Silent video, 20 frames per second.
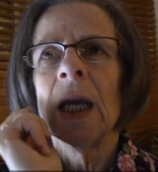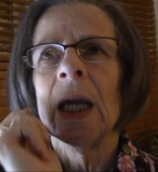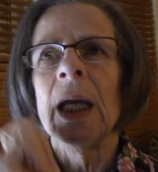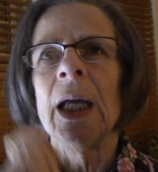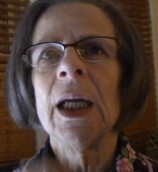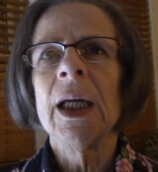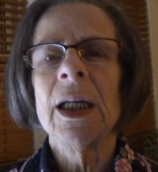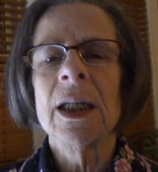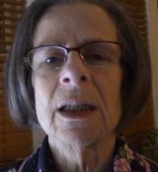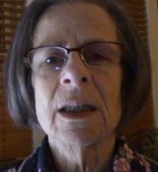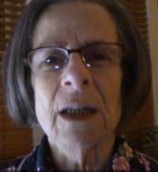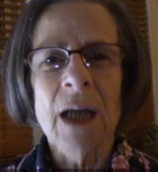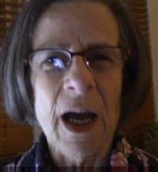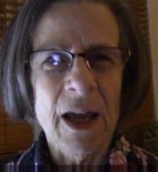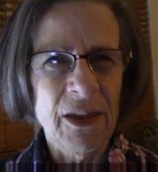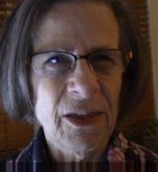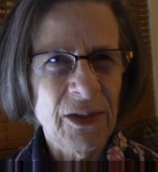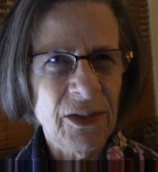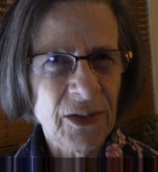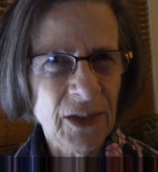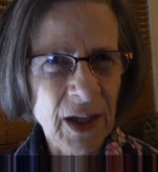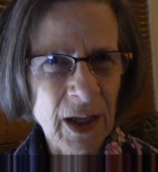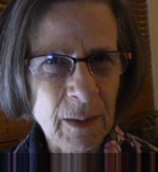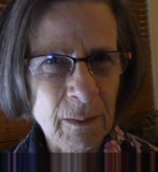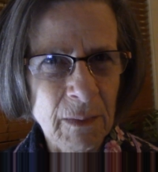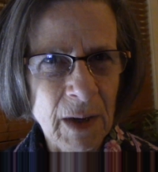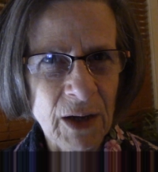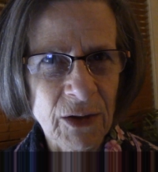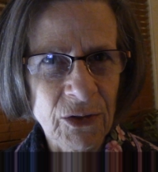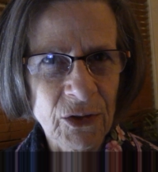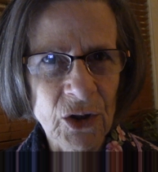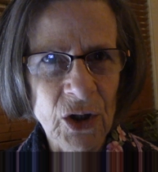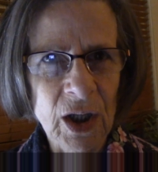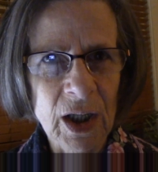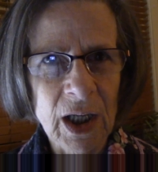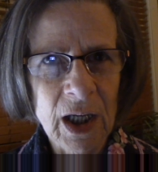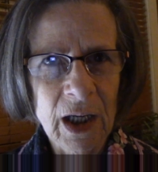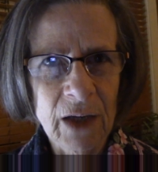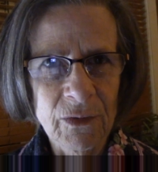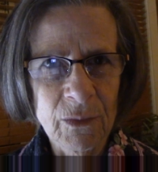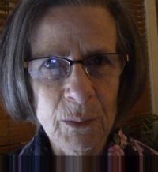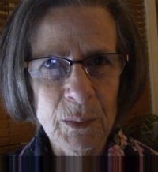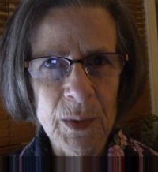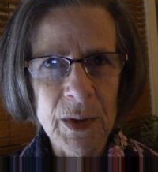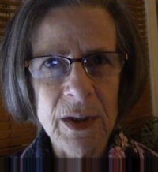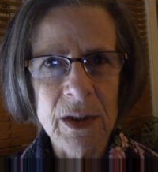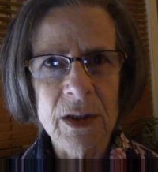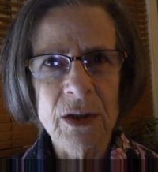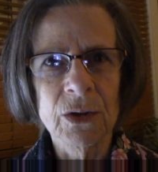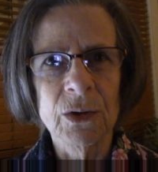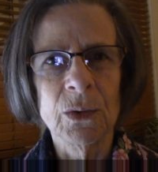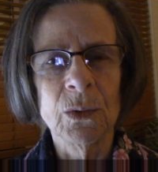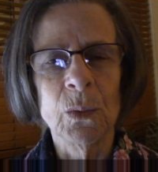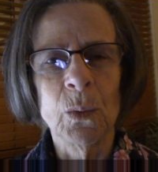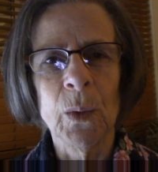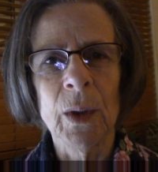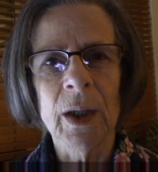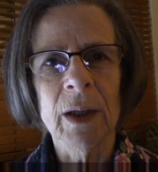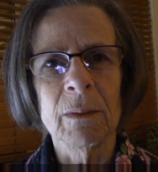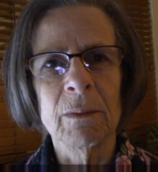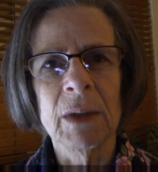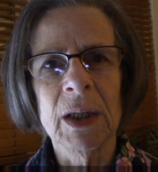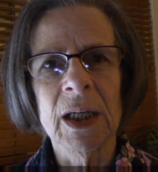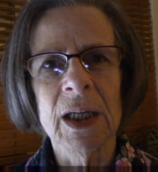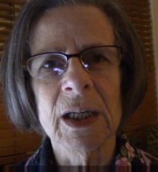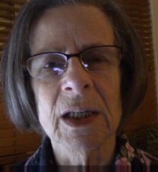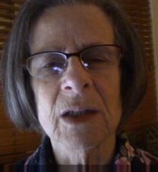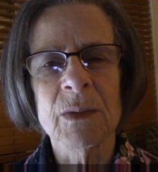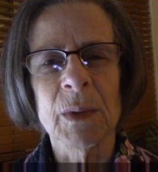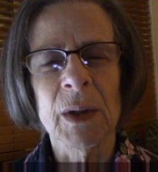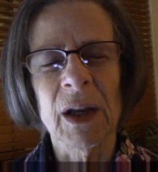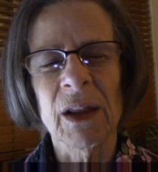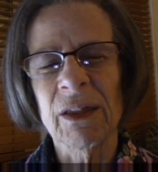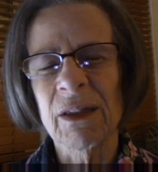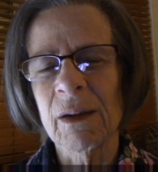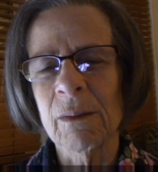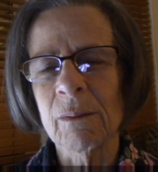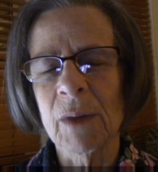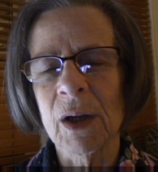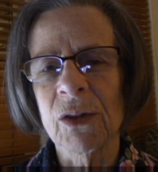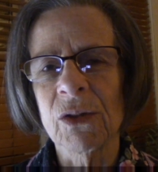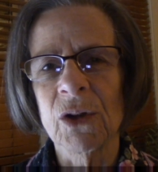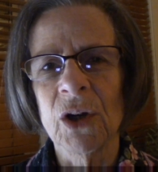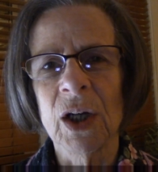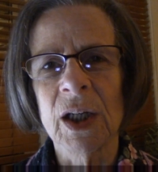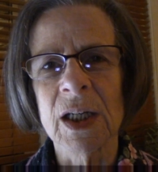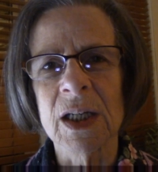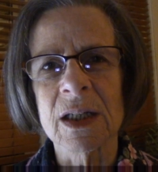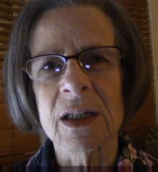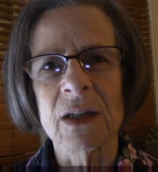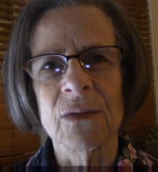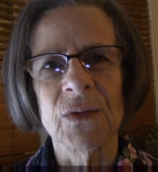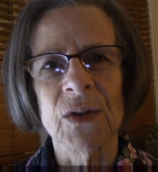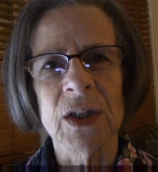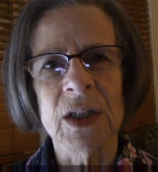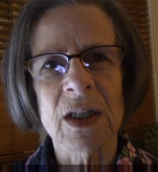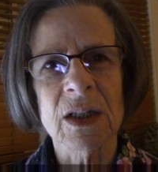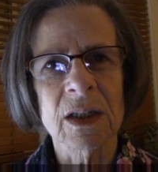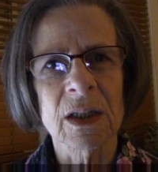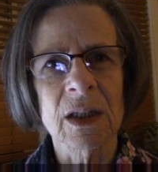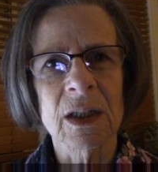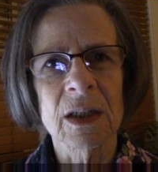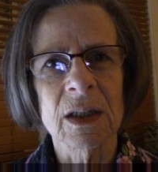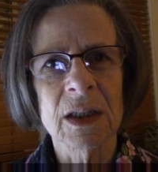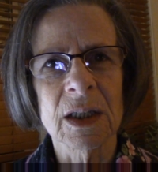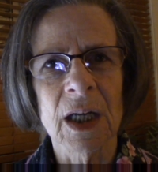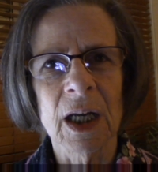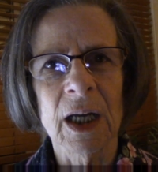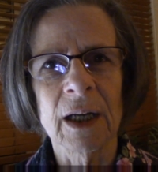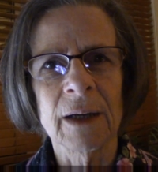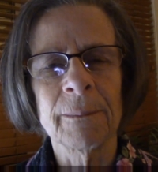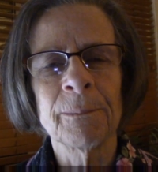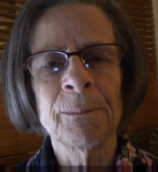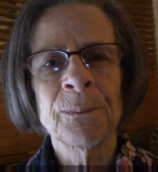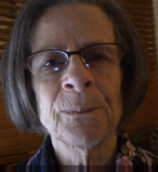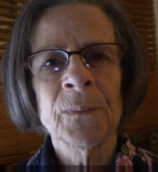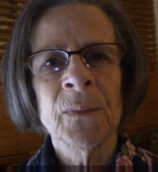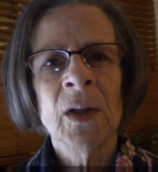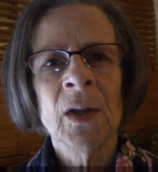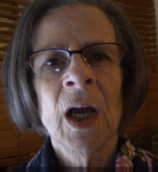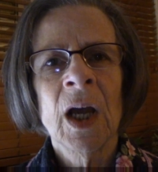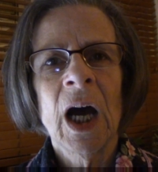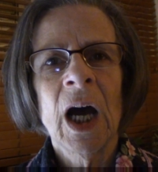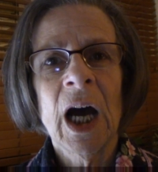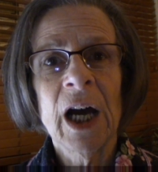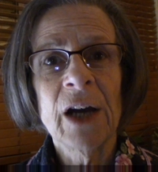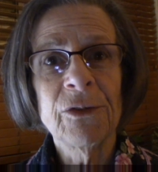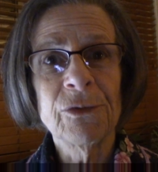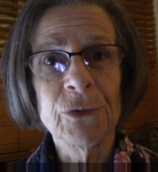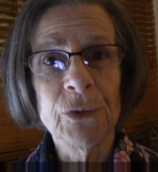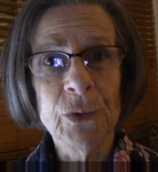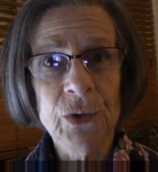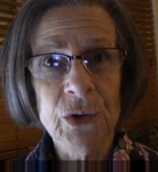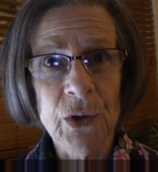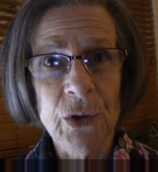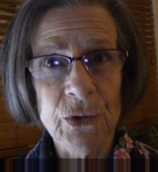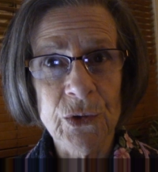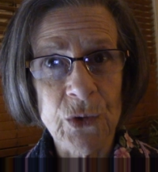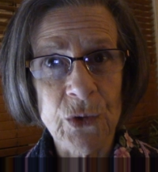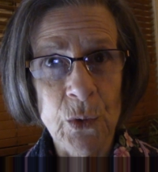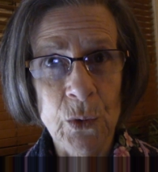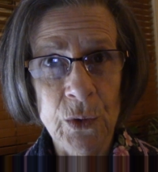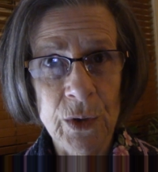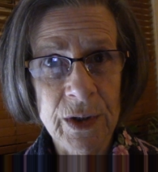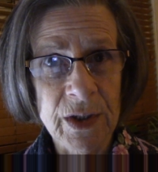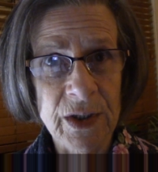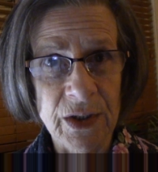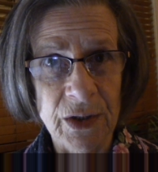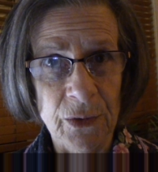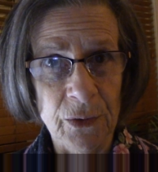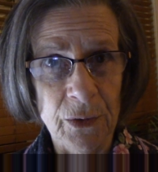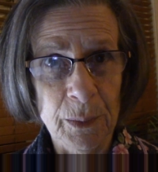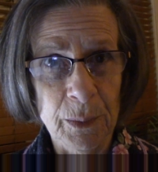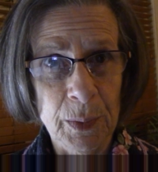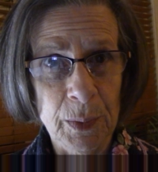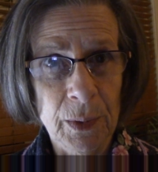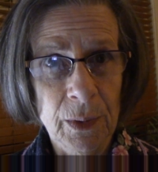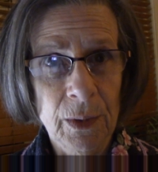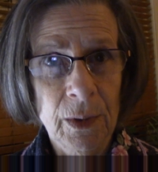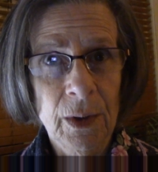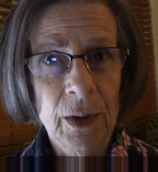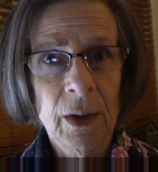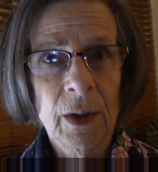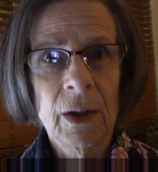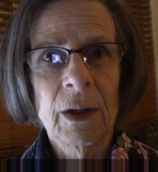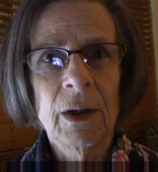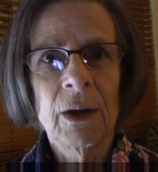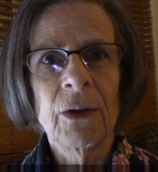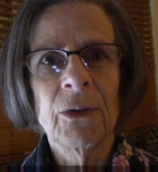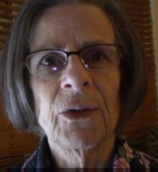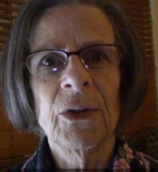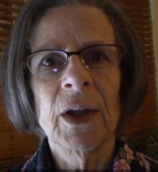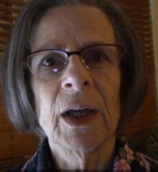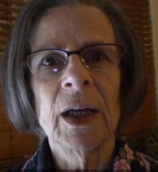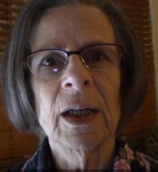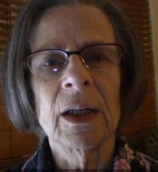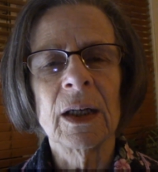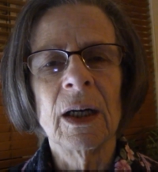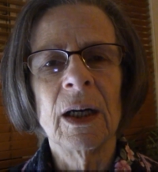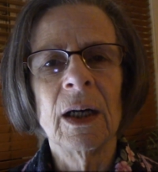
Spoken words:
And I think my thought, I haven't been to WIC meetings, but I think my thought is if it doesn't contain high fructose corn syrup, that